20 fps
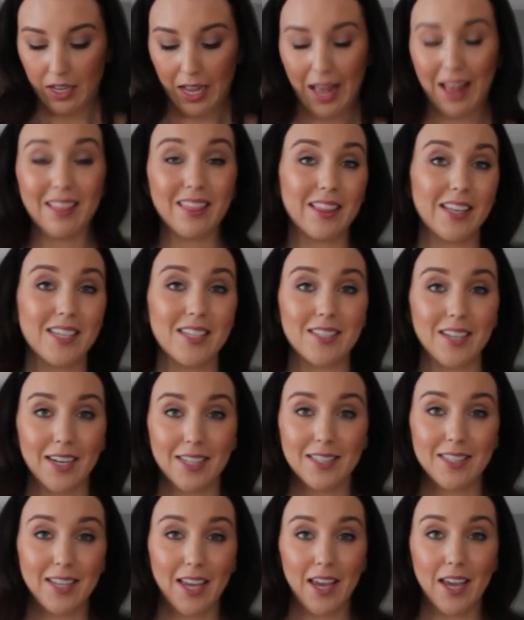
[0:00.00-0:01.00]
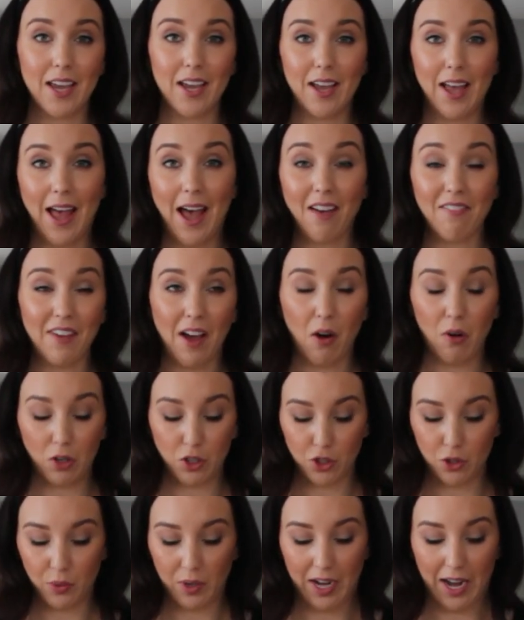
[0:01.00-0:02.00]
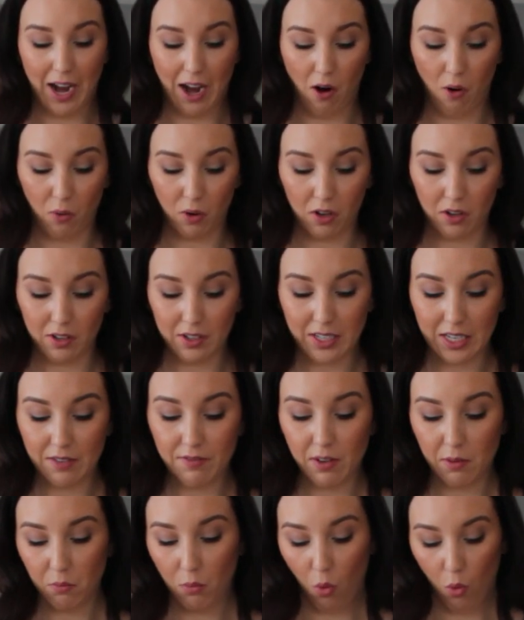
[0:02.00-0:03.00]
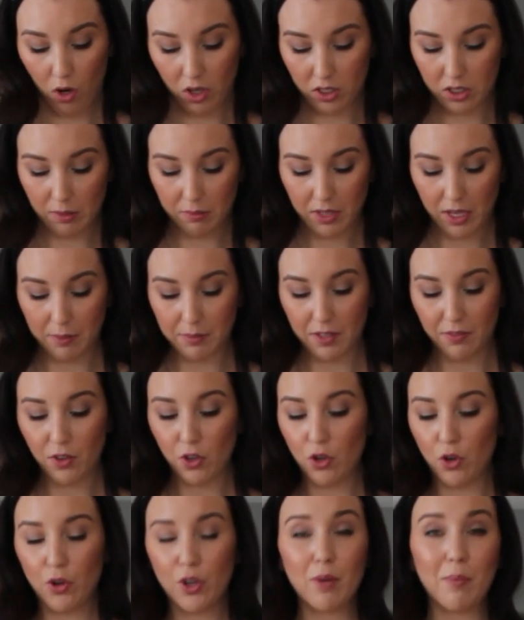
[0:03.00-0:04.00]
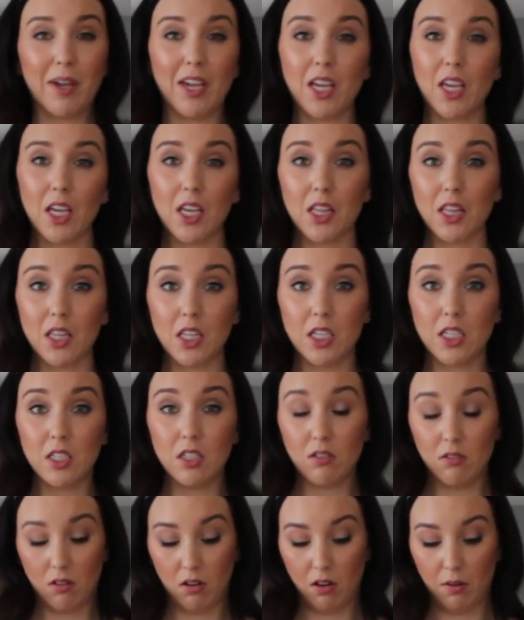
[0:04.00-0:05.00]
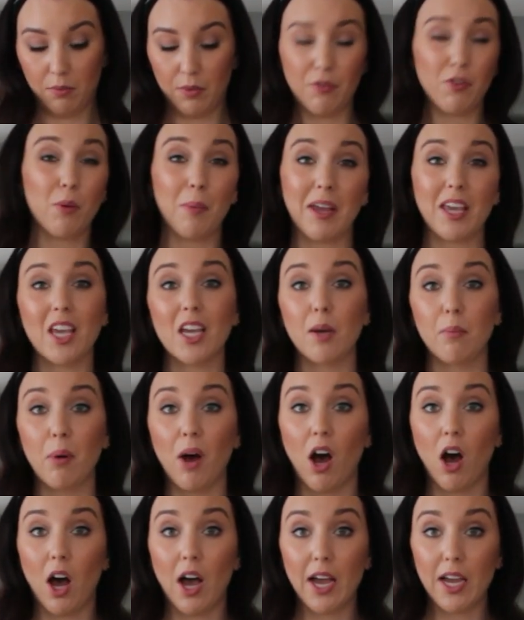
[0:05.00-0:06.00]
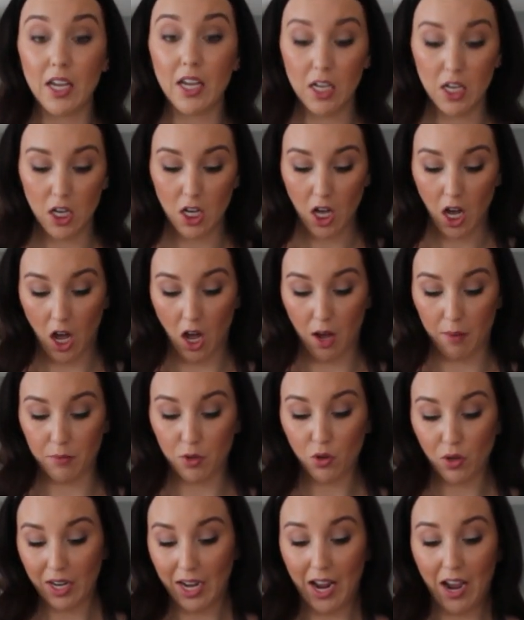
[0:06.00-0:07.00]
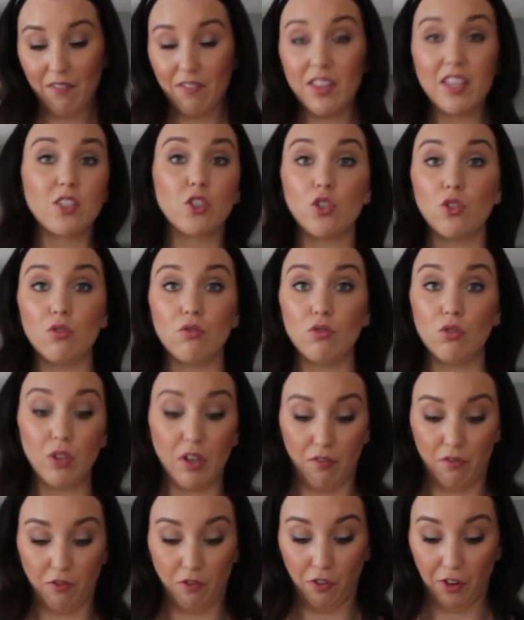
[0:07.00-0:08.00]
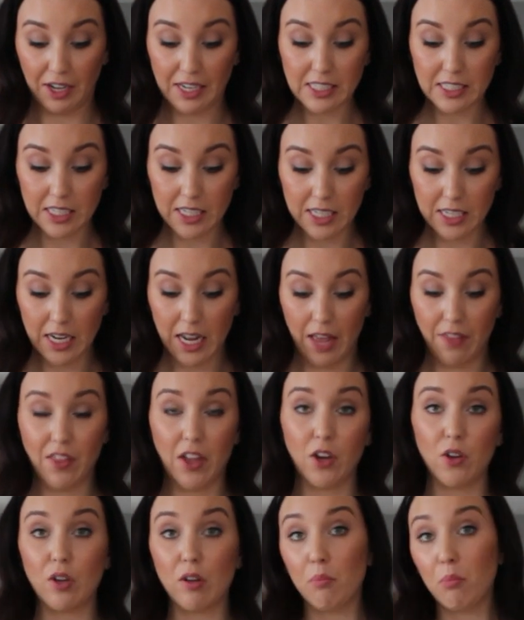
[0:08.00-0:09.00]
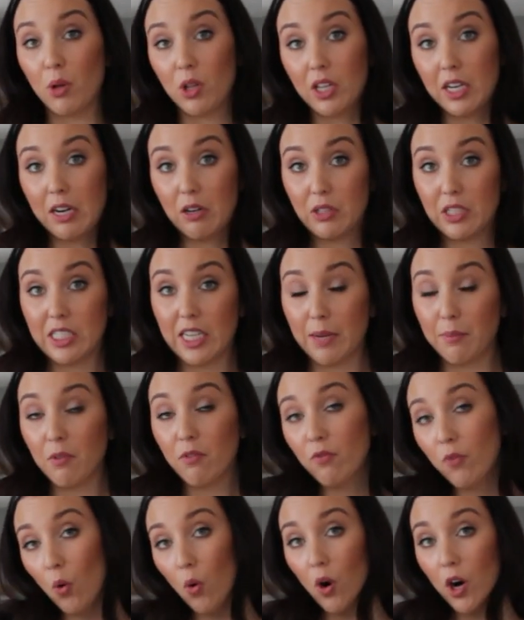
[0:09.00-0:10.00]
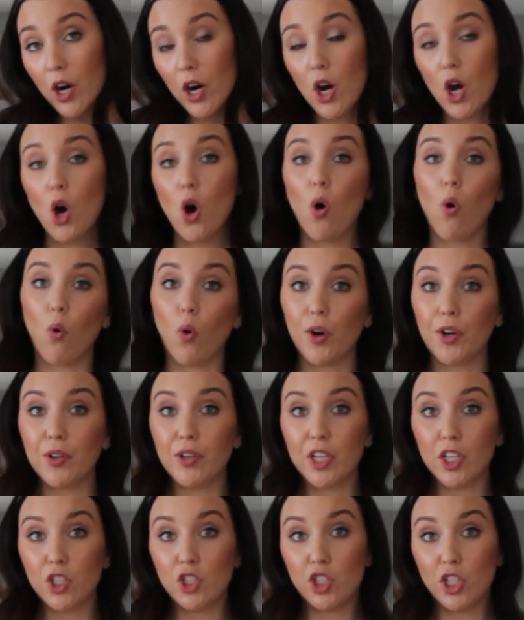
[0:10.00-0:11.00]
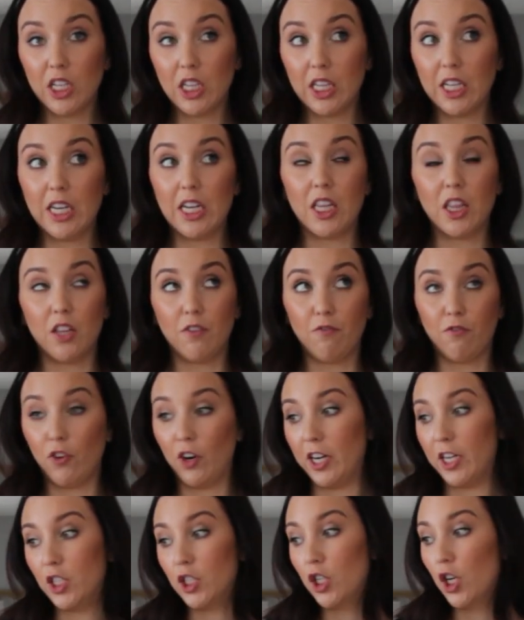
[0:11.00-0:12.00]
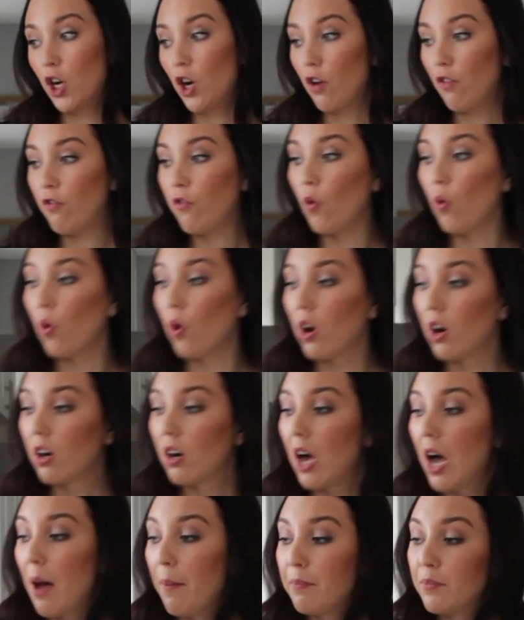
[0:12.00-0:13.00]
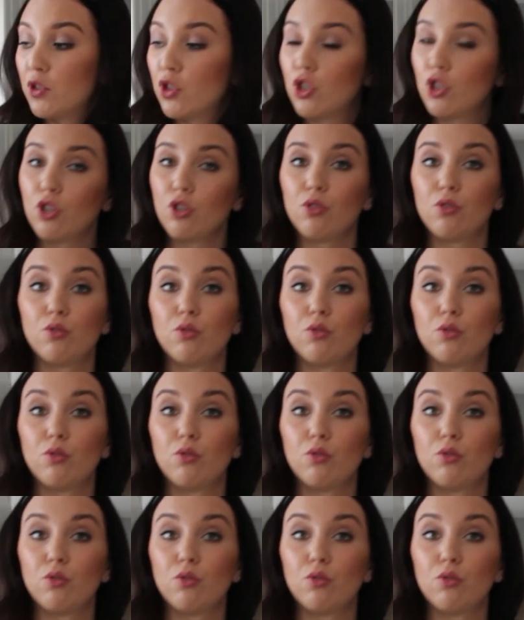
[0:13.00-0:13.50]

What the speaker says: at least, I'd say, a half hour to an hour, even more. Sometimes if you know you're making it, if you're making a pie, you can have this, you can freeze it and then you can pull it out the day before, or you can chill it in the fridge for up to